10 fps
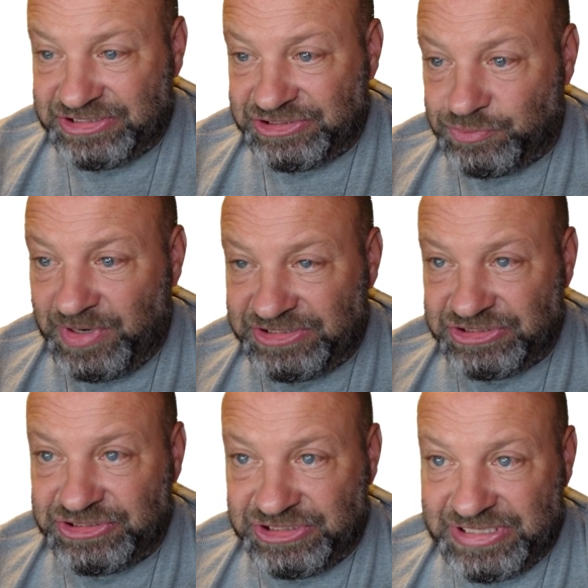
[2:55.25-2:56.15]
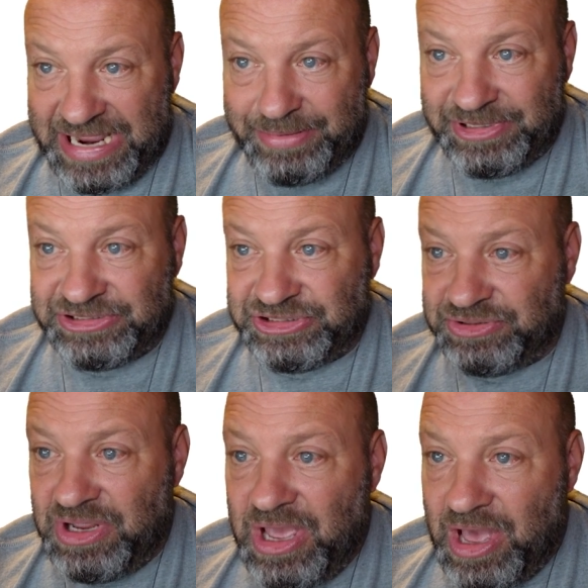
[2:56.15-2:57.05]
situations and damage
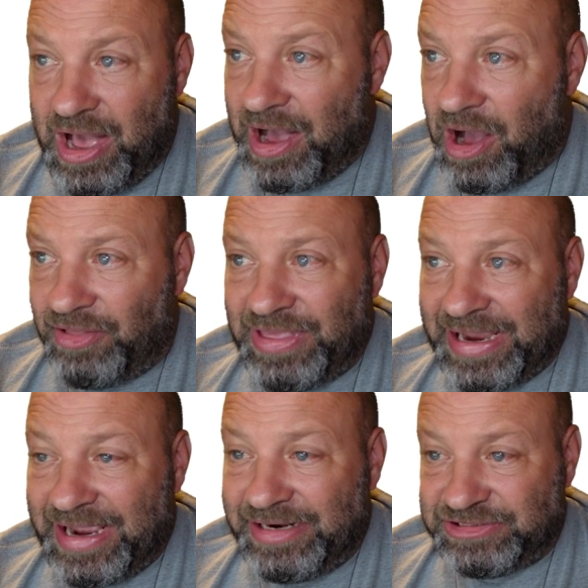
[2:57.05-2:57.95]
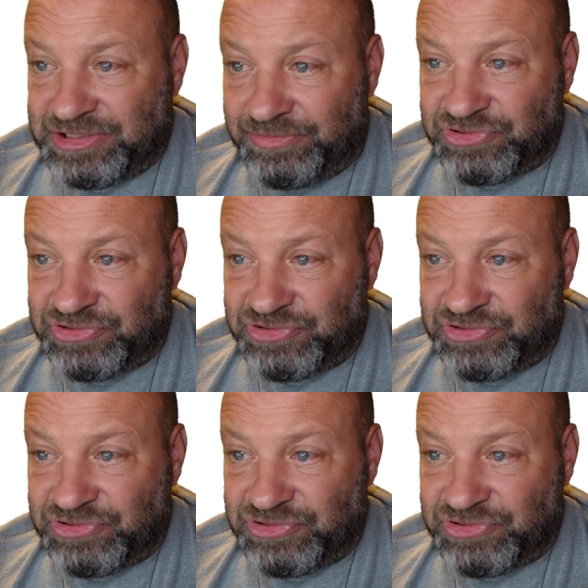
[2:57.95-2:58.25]
and all that kind of stuff.